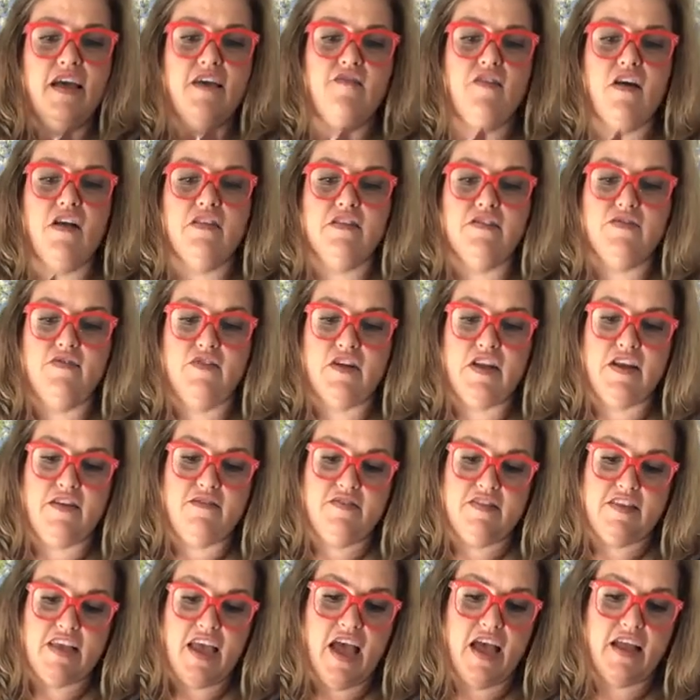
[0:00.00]
I have all different.
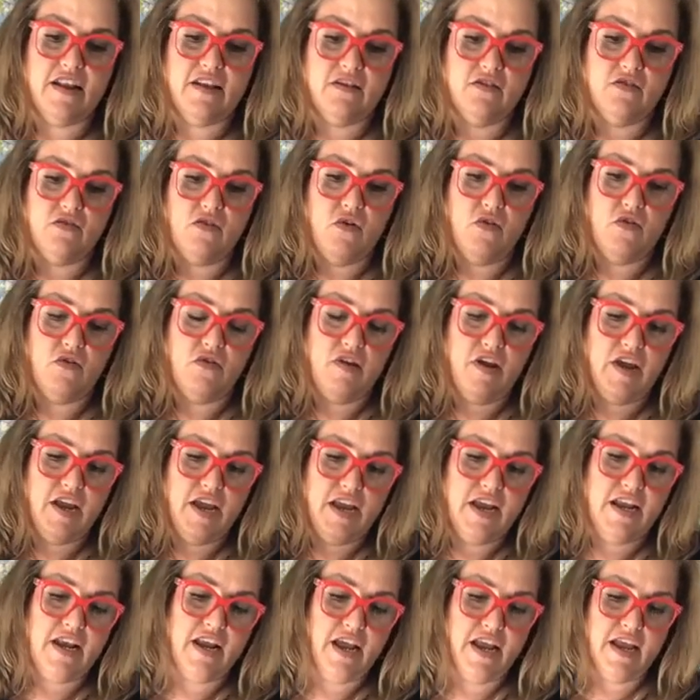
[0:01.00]
I have satin,
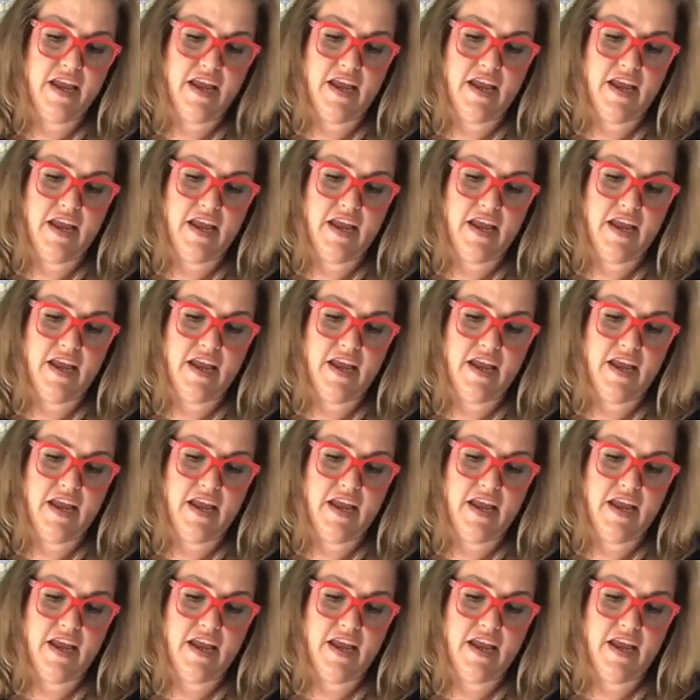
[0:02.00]
grosgrain.